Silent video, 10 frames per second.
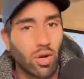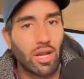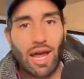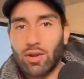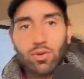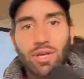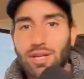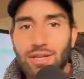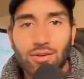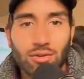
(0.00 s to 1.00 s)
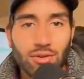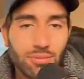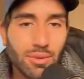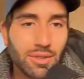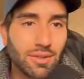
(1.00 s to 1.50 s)
how do you get a deal in this
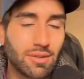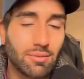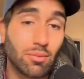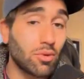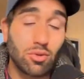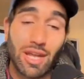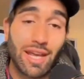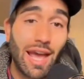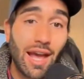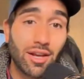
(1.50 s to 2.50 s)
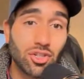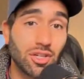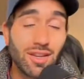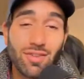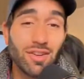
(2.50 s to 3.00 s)
business? You take action.
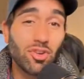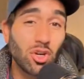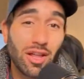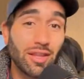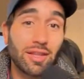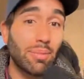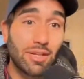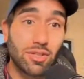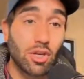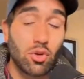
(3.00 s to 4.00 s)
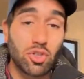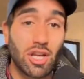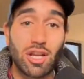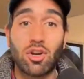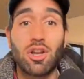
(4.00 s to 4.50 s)
Even if you're not like the best
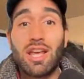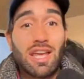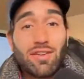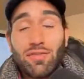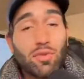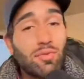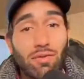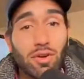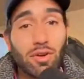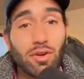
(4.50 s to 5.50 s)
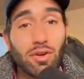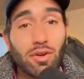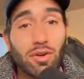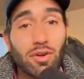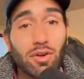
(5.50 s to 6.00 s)
negotiator, even if you've never done a
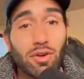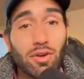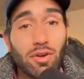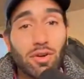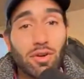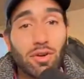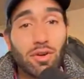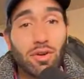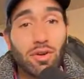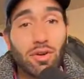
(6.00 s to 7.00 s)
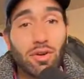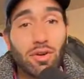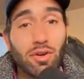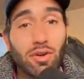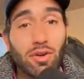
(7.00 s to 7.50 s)
deal, all
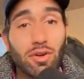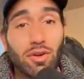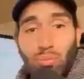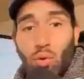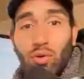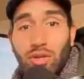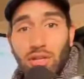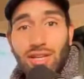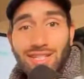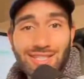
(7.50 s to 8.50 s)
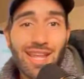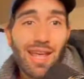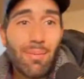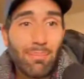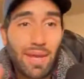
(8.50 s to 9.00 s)
it takes is pulling a list,
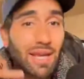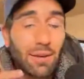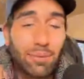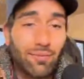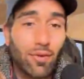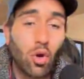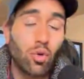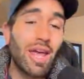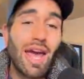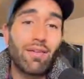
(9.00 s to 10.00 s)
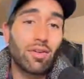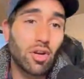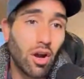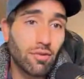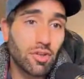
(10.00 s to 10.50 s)
picking up the phone, having
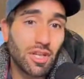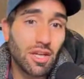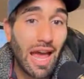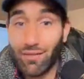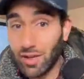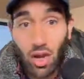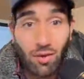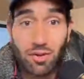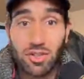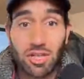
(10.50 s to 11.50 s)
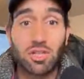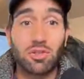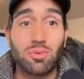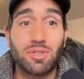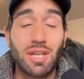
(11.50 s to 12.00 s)

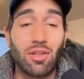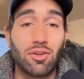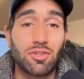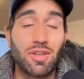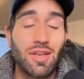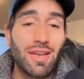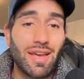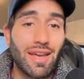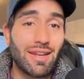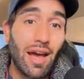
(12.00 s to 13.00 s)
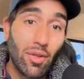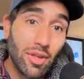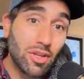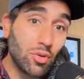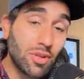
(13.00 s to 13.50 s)
conversations with sellers. And now
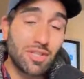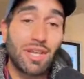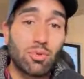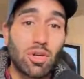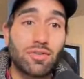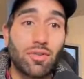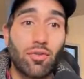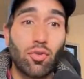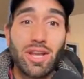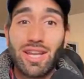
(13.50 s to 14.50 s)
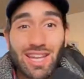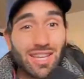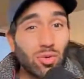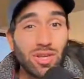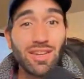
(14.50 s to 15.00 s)
that you can skip trades for free,
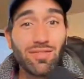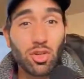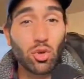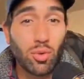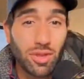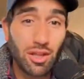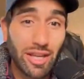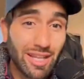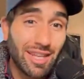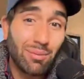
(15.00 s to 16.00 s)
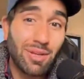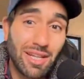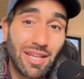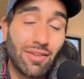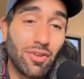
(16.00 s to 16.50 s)
and you can even do it with a link that I'm
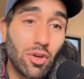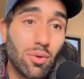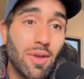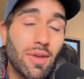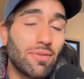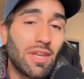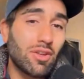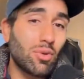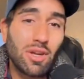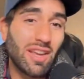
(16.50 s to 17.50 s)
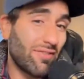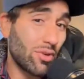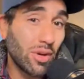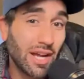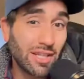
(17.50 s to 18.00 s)
going to give you, that
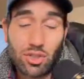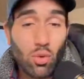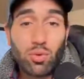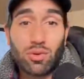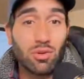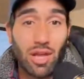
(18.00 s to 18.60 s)
if you guys don't